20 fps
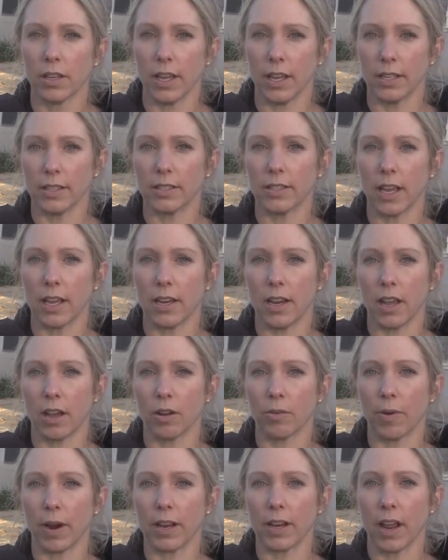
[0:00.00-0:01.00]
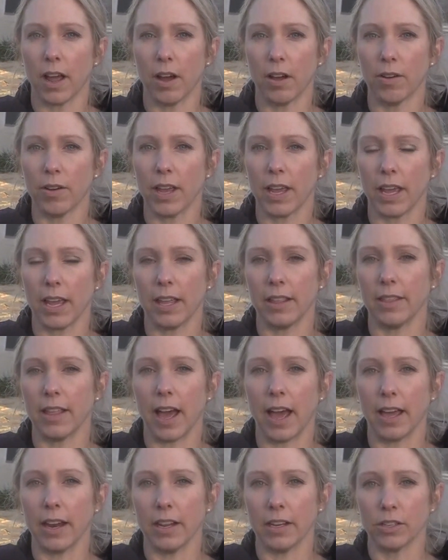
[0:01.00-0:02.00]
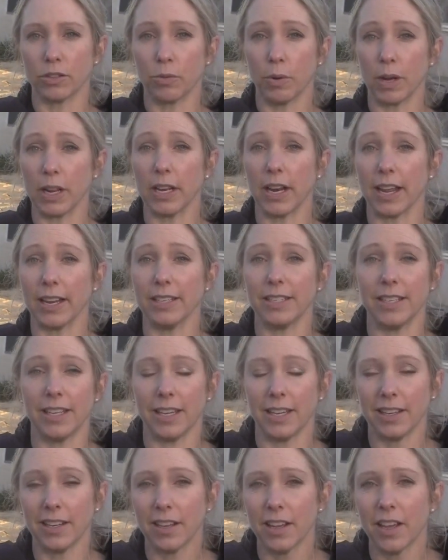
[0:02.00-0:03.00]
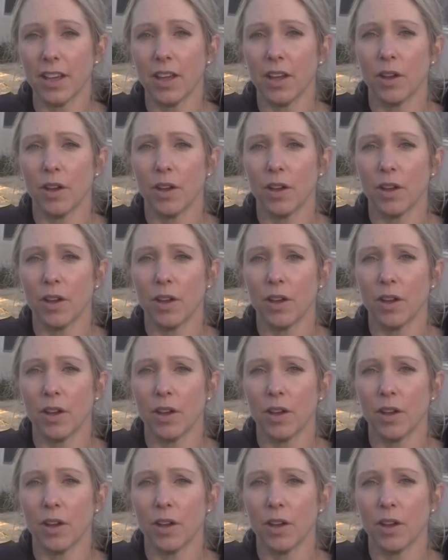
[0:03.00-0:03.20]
in San Diego right now, and that in 2019